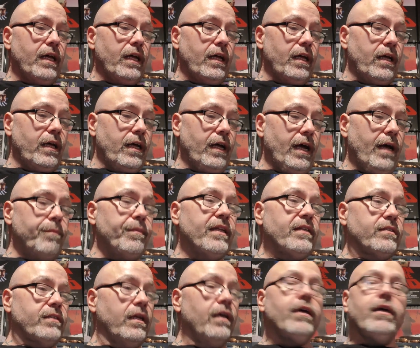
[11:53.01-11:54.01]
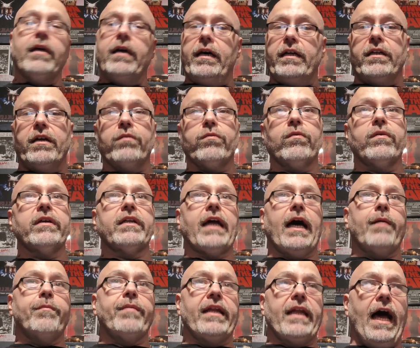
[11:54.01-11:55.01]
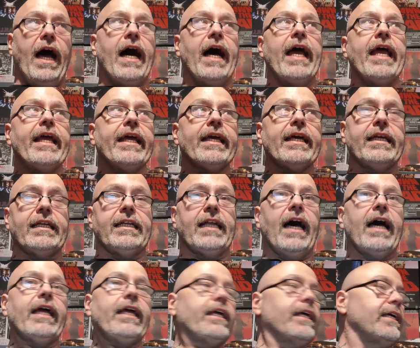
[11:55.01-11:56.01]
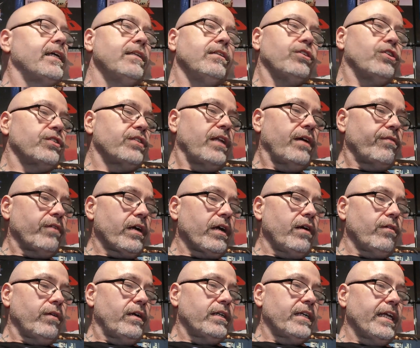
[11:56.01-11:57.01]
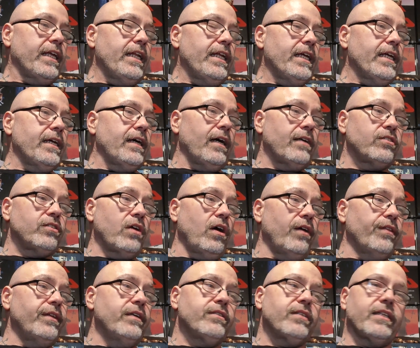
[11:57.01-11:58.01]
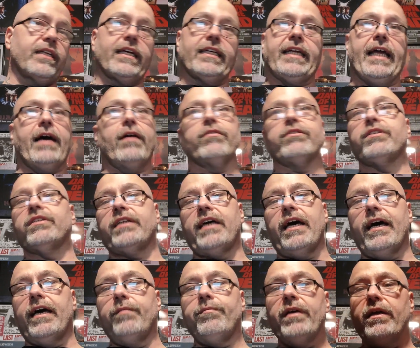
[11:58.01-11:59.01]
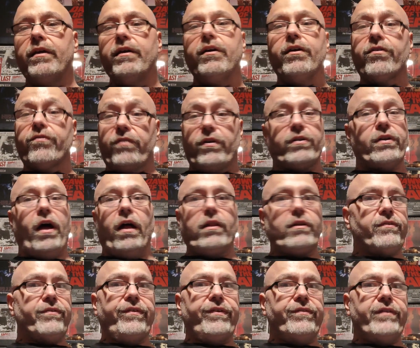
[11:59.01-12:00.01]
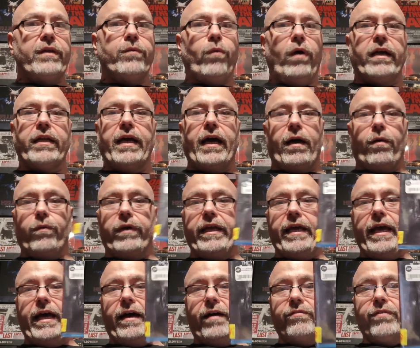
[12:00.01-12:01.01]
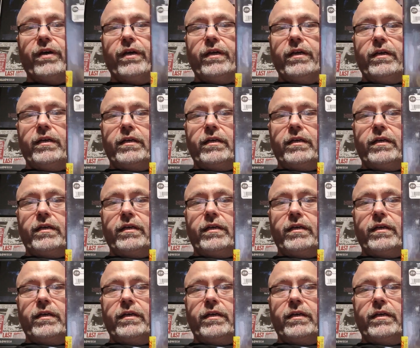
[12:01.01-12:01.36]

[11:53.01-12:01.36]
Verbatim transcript: Uh, I've been another one. I've been eyeing it and eyeing it and just never got around to getting it. I saw this. It's like now's the time for a dollar fifty. Why not? We have